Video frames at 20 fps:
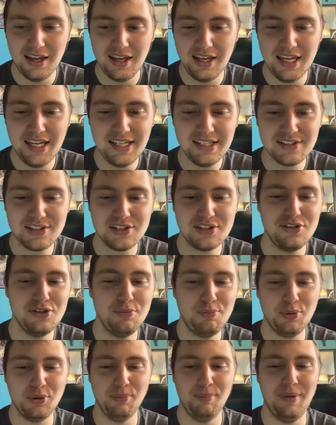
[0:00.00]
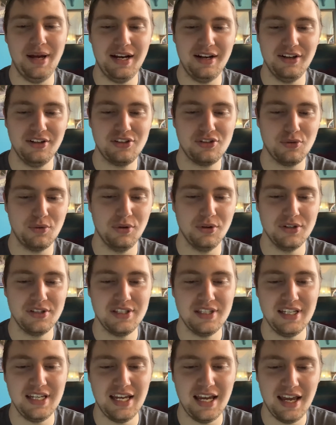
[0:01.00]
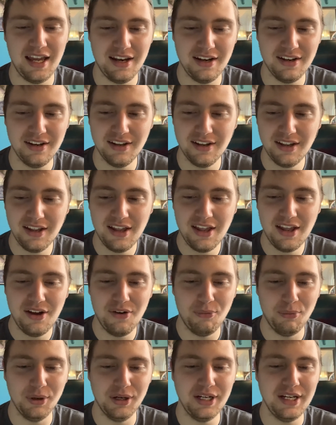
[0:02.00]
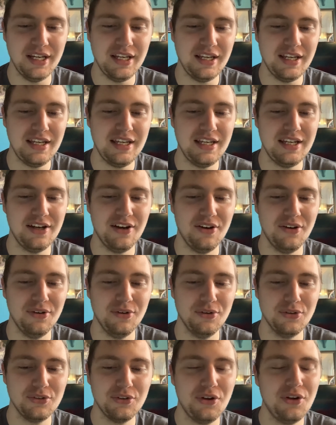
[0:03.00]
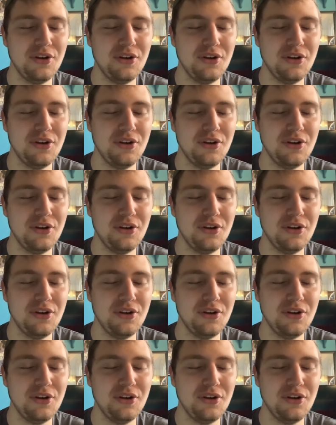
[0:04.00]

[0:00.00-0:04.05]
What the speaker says: He gets super meta towards the end, where he goes,